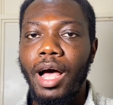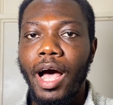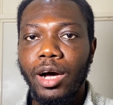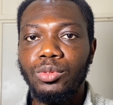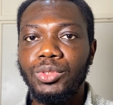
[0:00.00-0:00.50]

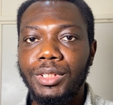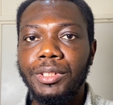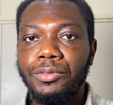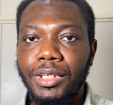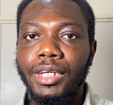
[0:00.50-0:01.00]
how do they
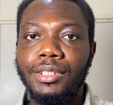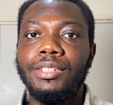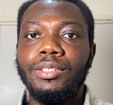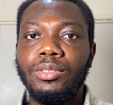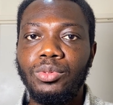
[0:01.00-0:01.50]
relate
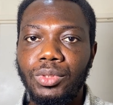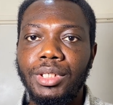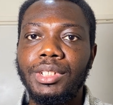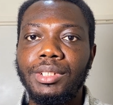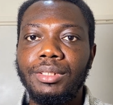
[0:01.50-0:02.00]

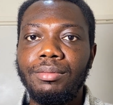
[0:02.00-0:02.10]
together?